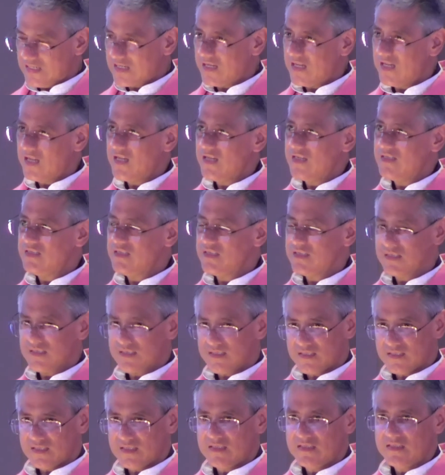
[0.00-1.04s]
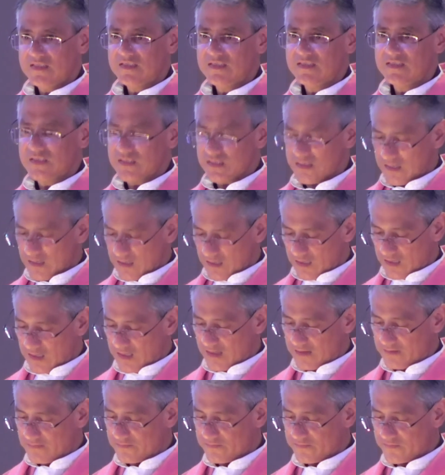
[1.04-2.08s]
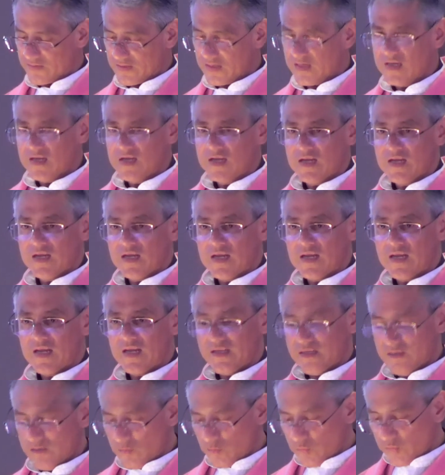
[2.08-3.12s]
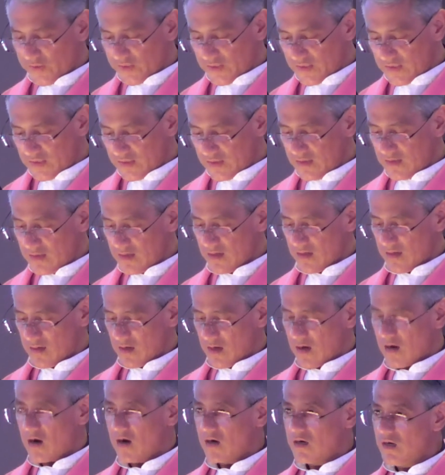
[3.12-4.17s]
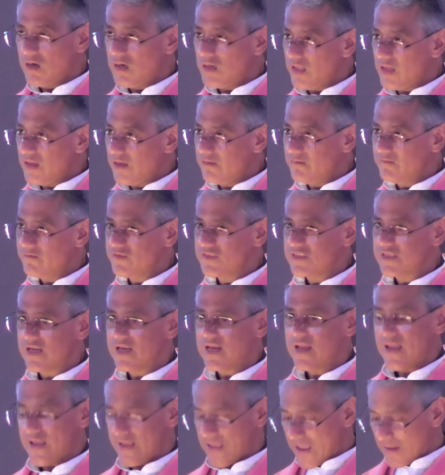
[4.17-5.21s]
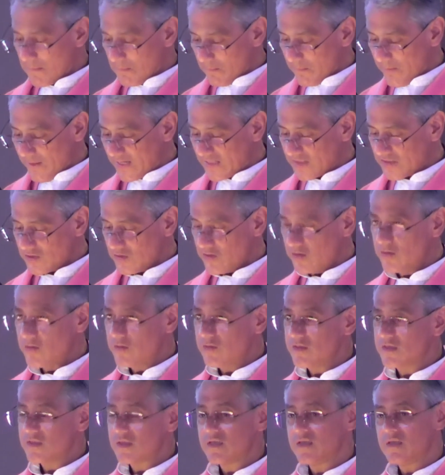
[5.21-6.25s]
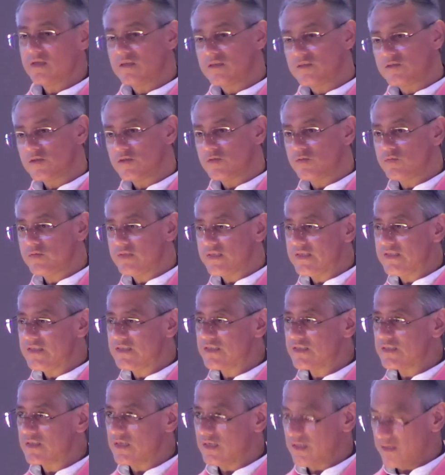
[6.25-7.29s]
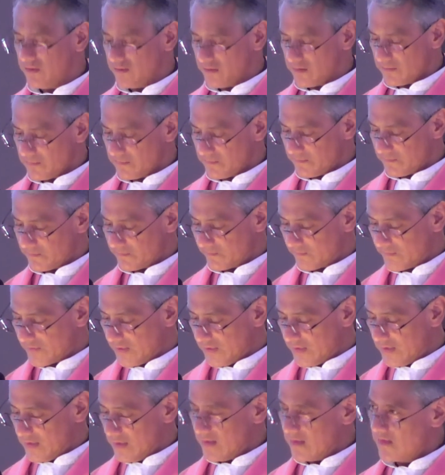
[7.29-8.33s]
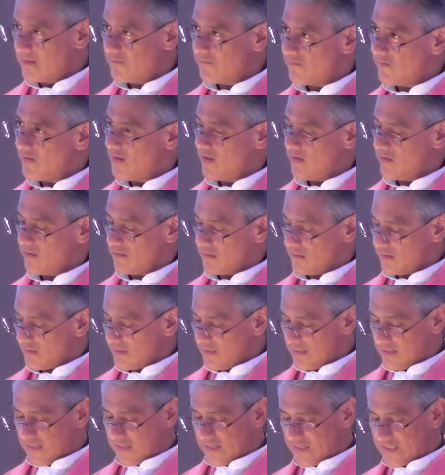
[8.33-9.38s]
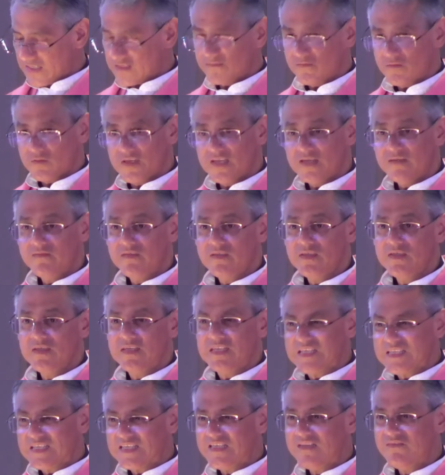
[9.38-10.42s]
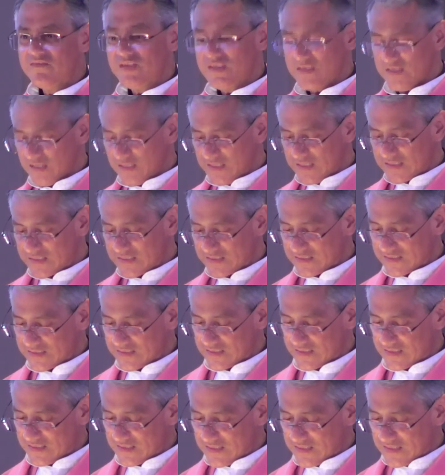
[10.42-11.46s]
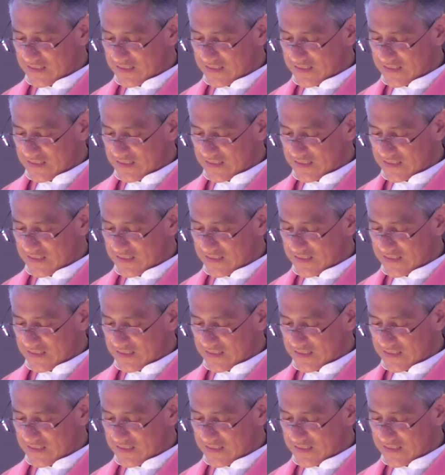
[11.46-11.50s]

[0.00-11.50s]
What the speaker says: God is love, and we are love's ambassadors to each other. The Father has forgiven even us,